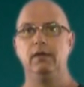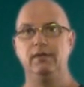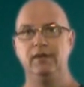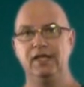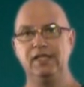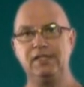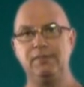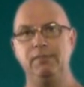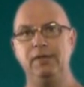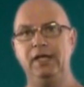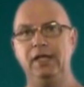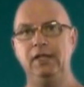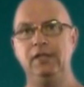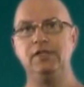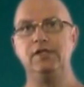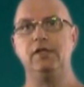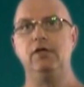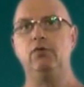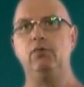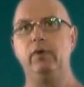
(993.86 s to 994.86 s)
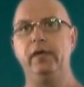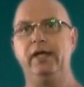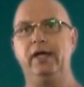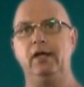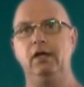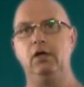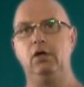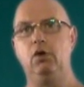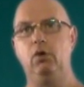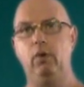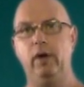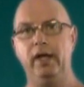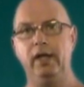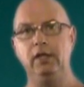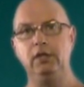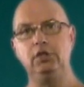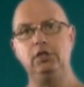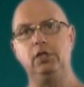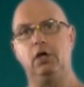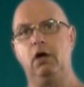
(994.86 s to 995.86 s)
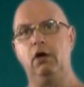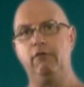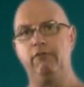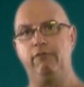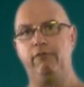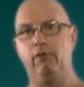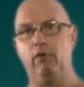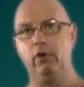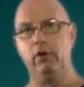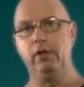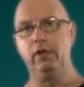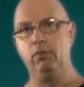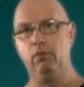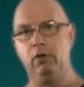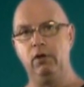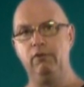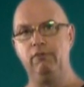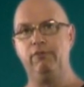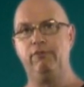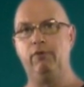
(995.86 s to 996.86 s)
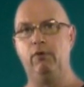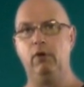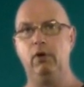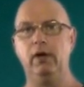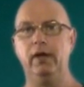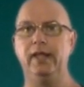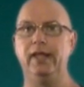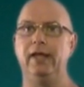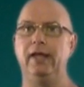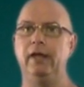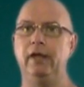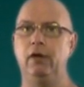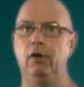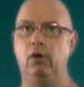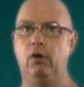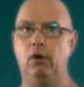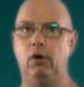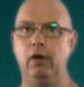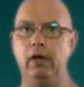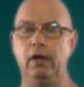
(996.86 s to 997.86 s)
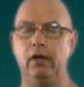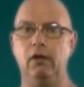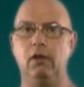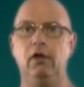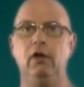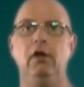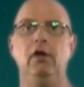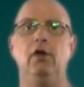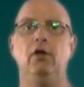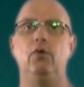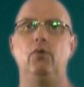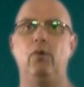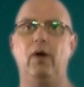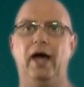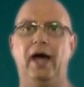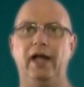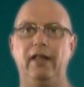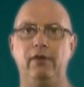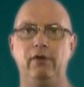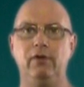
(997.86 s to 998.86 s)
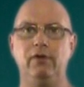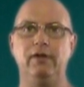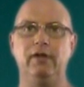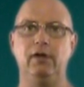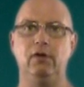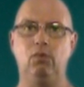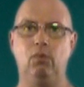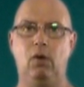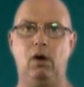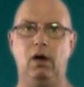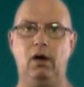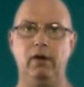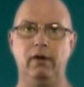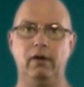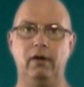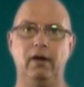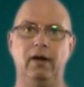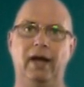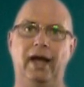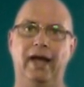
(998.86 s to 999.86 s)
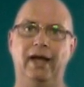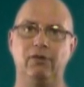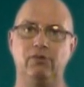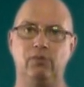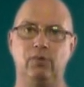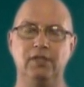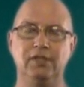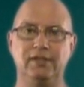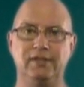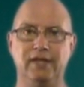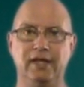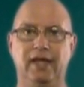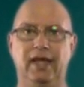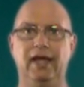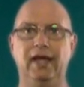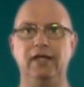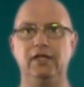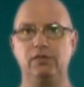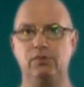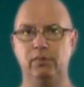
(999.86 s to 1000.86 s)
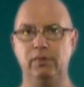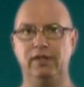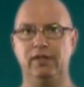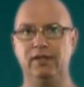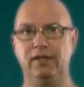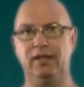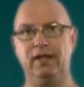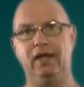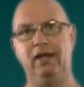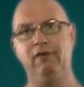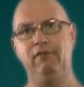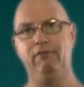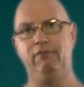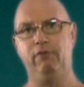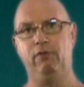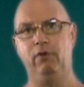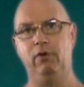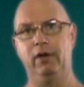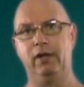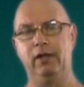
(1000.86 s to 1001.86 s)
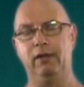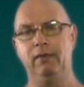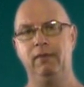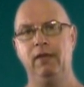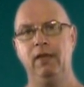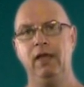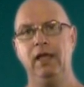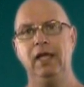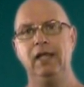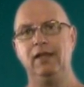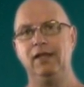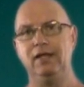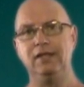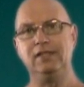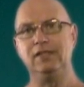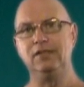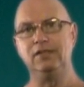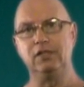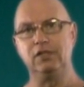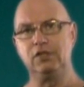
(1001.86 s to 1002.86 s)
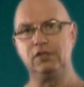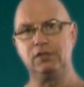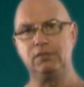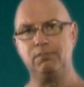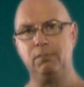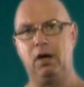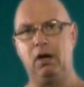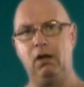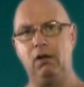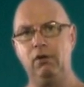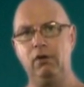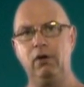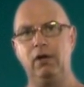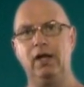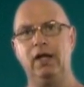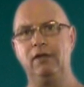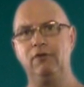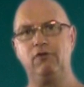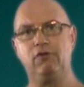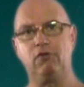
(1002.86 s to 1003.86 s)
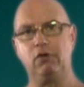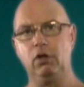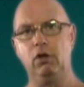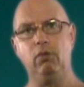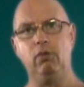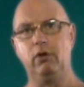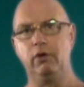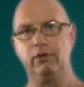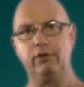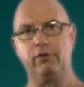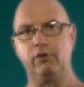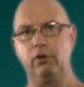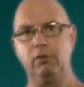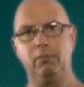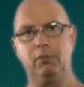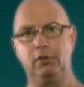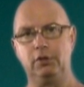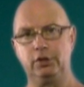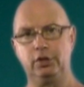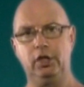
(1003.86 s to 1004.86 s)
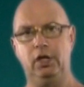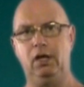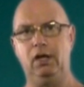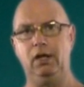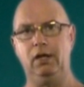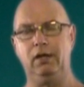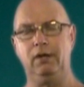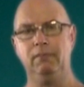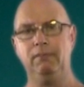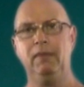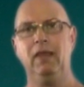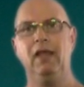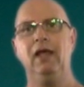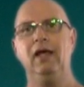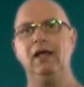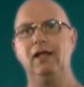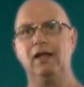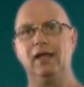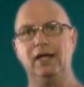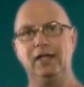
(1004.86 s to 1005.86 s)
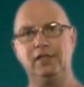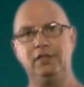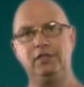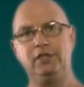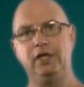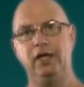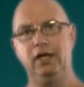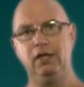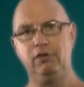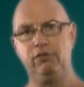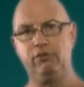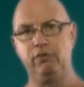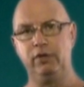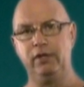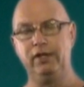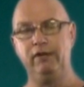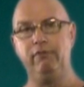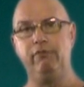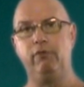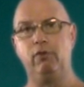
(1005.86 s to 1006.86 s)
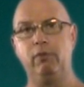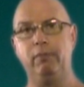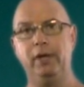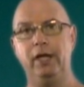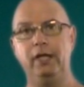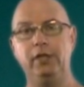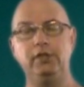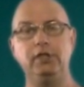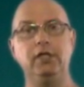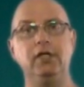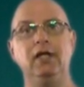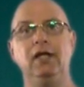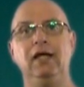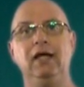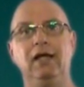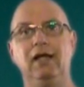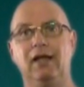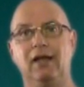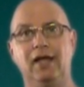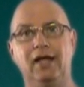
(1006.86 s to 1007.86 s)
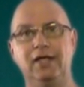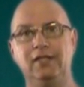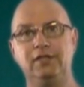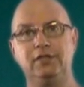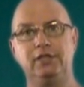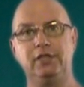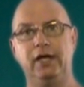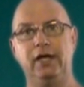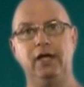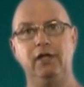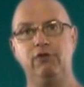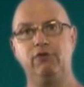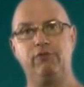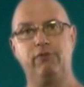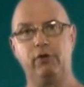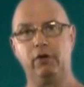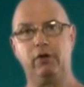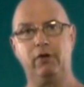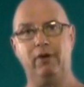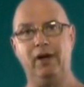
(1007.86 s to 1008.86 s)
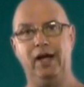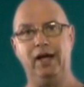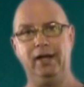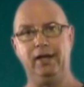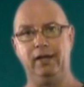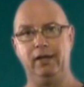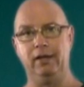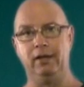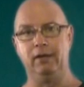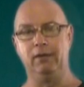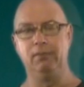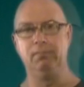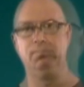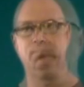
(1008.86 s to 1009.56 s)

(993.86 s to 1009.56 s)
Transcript: This means that we can quench our 4140 in oil rather than water as was the case with the 1040. This is a smaller and slower thermal shock. Less chance for deformation, less chance for cracking.